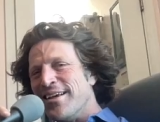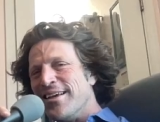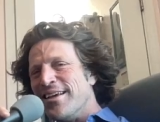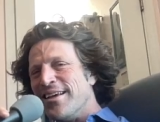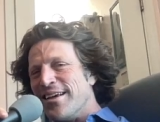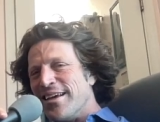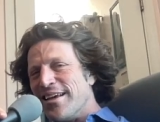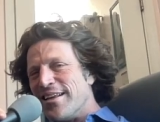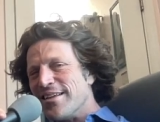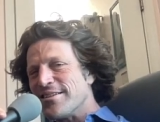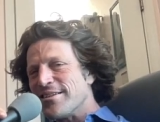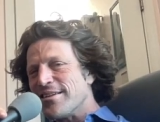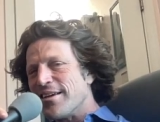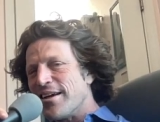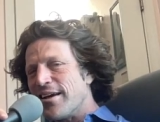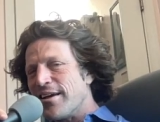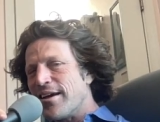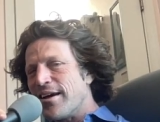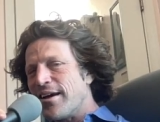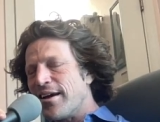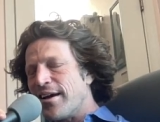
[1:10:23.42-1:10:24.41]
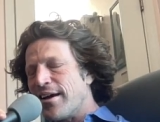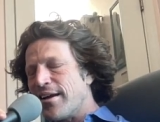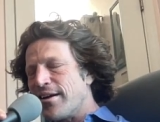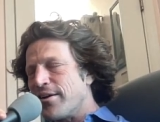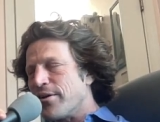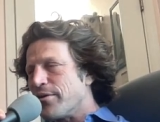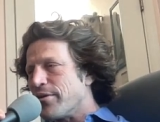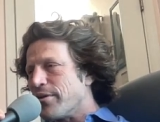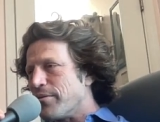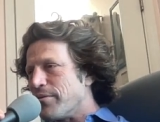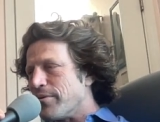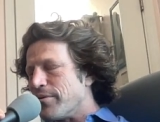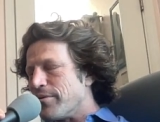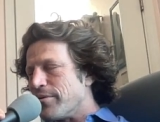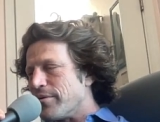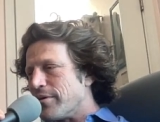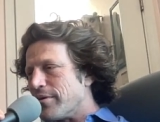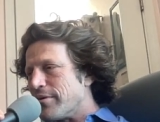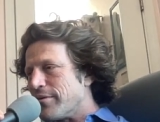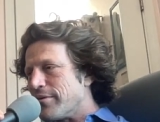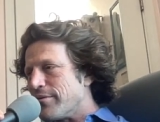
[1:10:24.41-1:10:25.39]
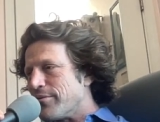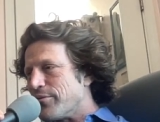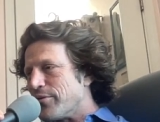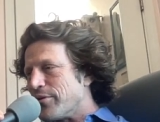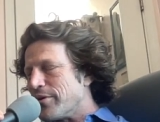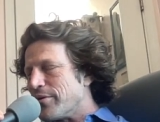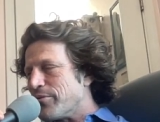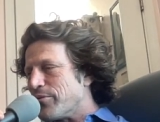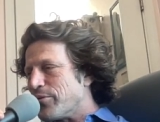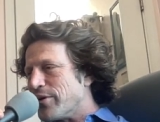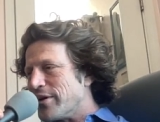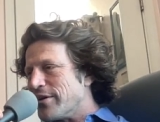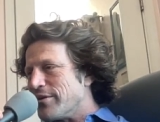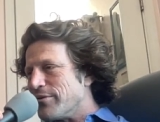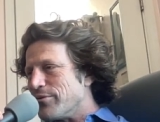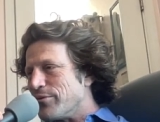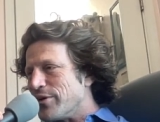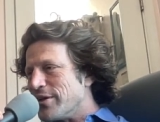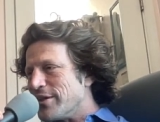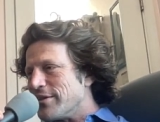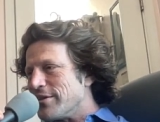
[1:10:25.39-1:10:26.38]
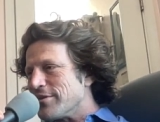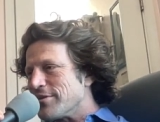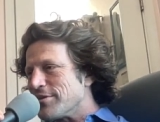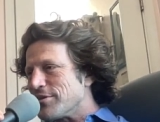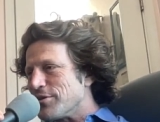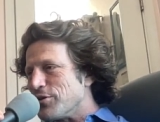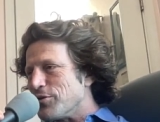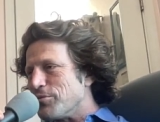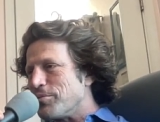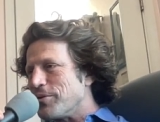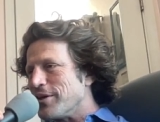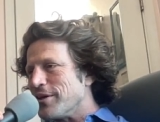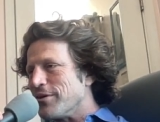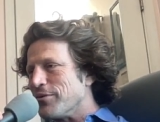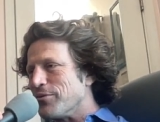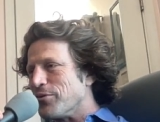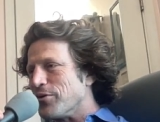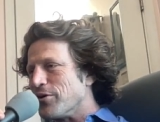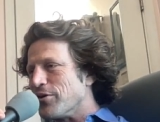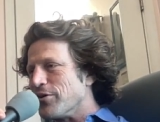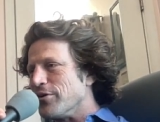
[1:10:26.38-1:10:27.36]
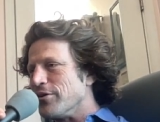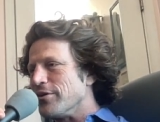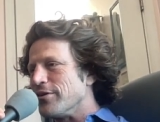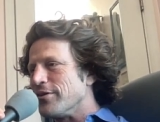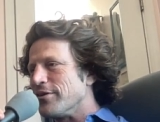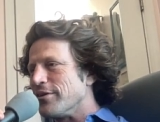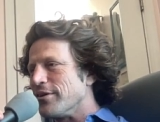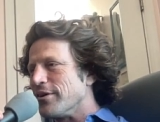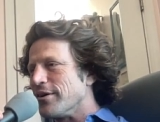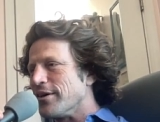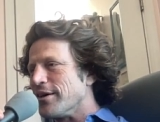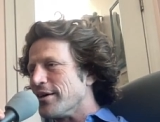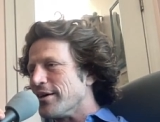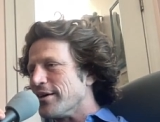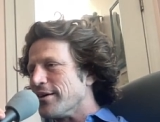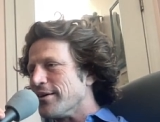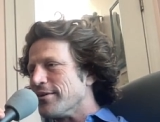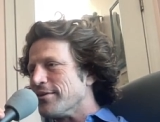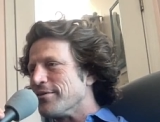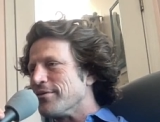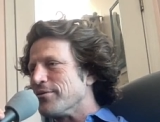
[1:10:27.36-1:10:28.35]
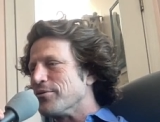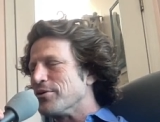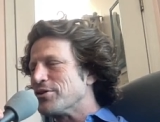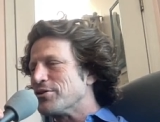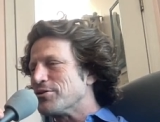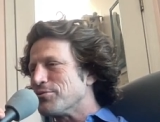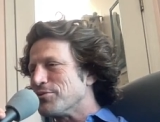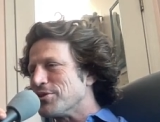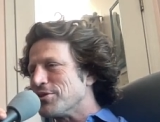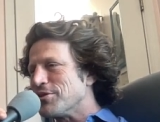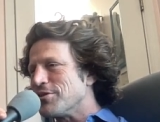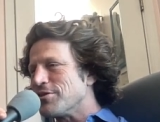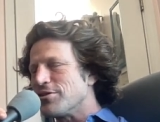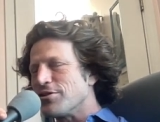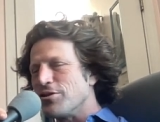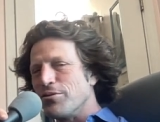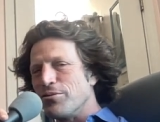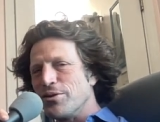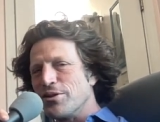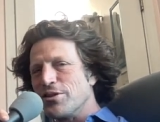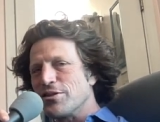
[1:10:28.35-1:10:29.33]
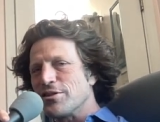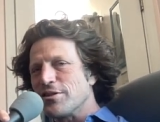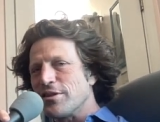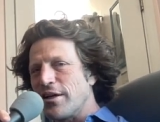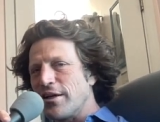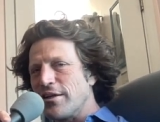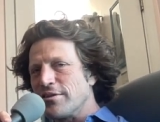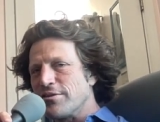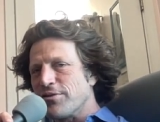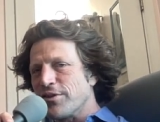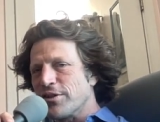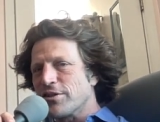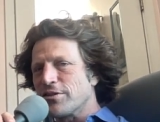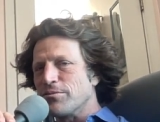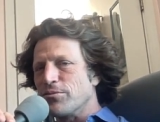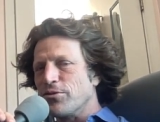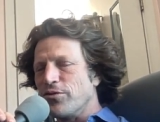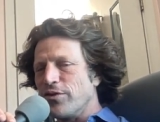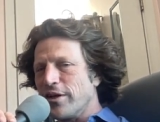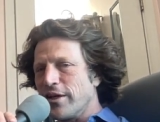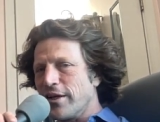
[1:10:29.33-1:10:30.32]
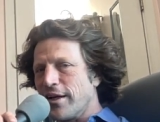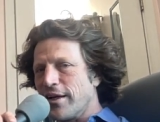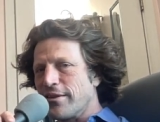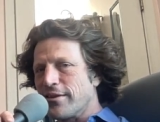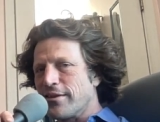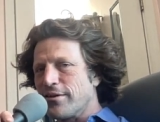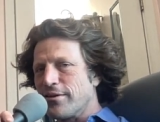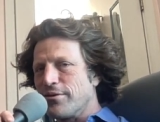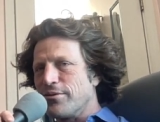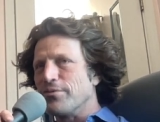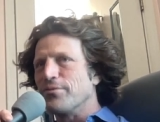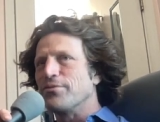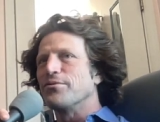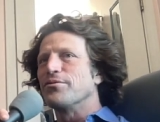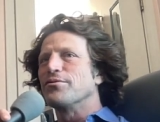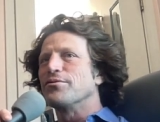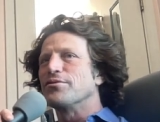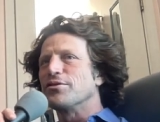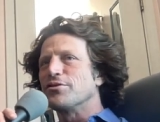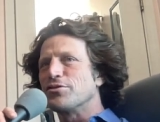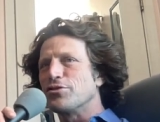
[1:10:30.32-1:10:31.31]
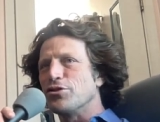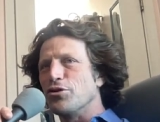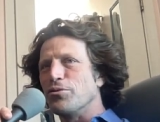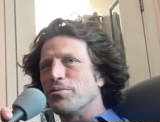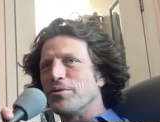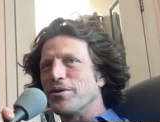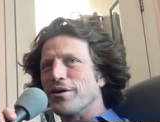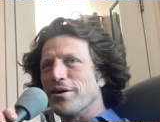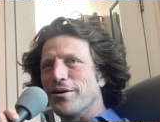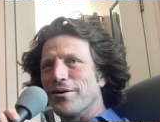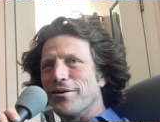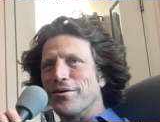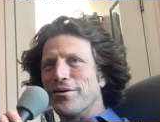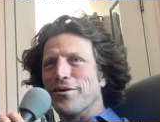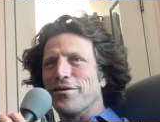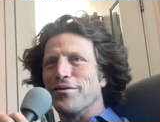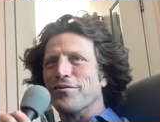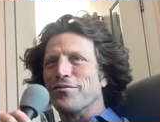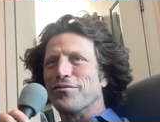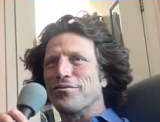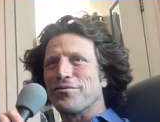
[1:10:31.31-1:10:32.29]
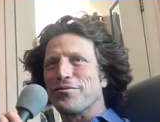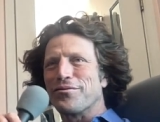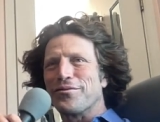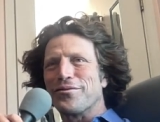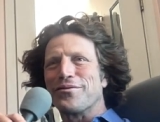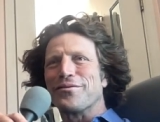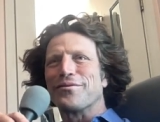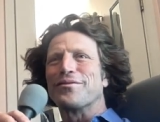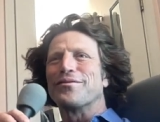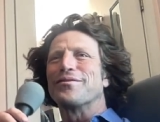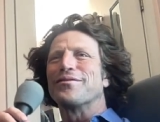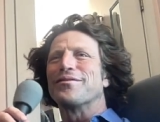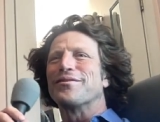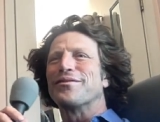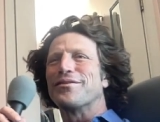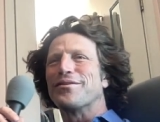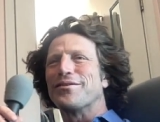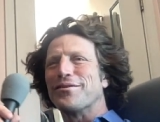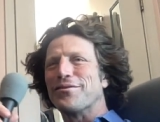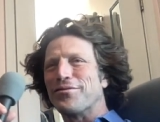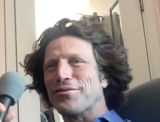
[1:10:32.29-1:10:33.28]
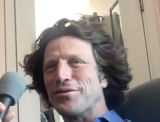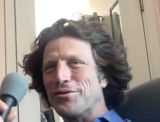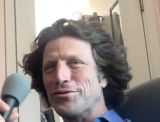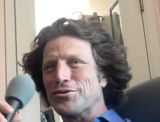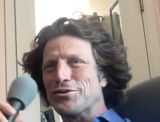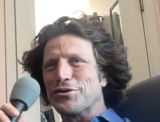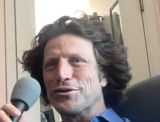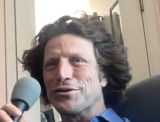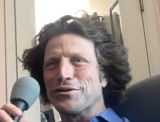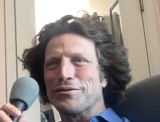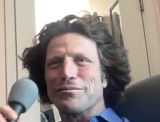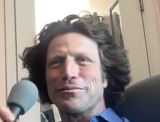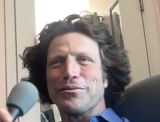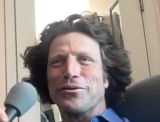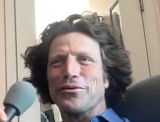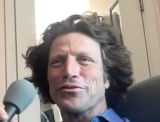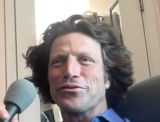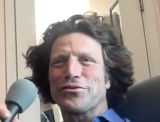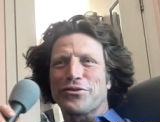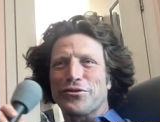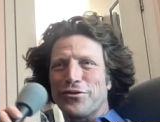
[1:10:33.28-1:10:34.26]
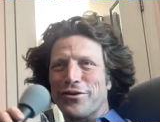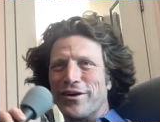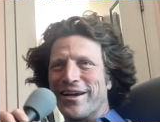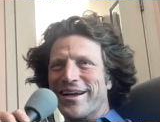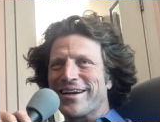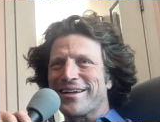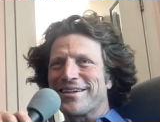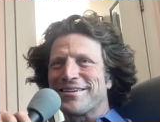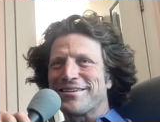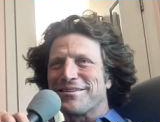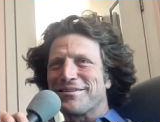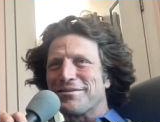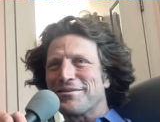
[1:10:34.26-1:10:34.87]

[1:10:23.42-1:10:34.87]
It is. I don't know what dystopian world. Which science fiction movie got the dystopia of the future most correct?